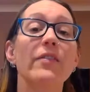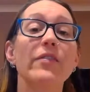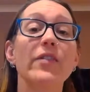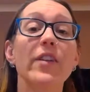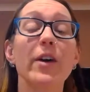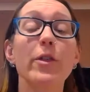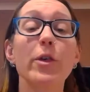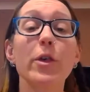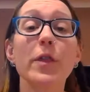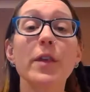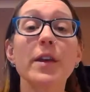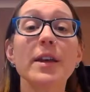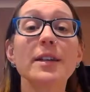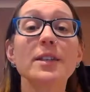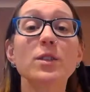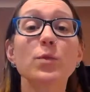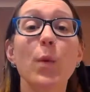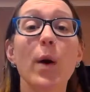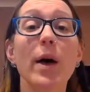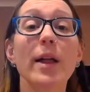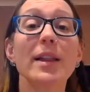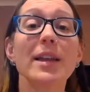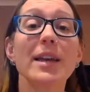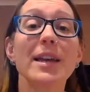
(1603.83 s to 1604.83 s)
The other thing as
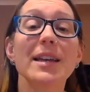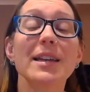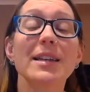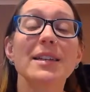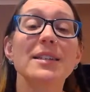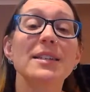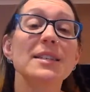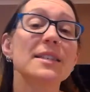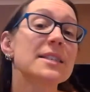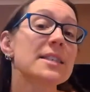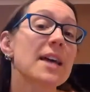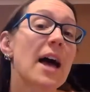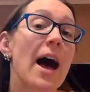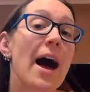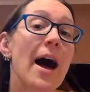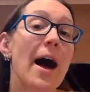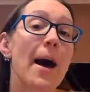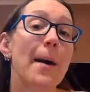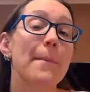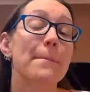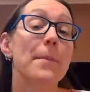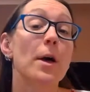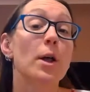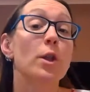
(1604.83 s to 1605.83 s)
well is
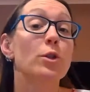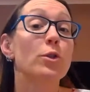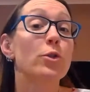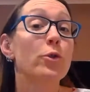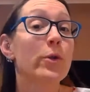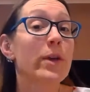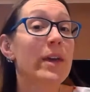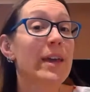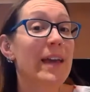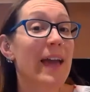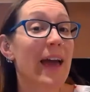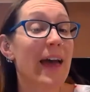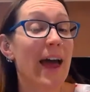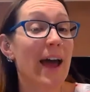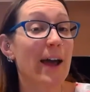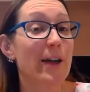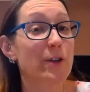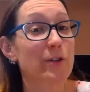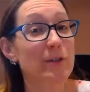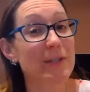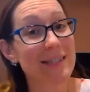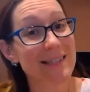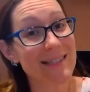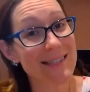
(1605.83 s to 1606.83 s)
looking at how
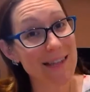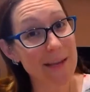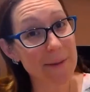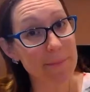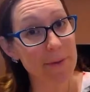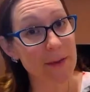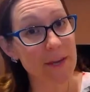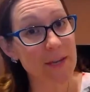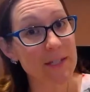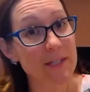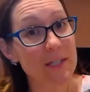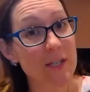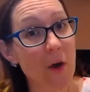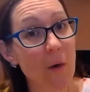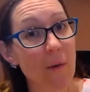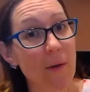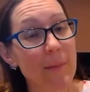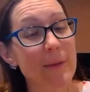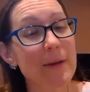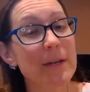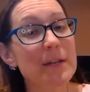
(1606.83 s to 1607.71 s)
your sleeping is going,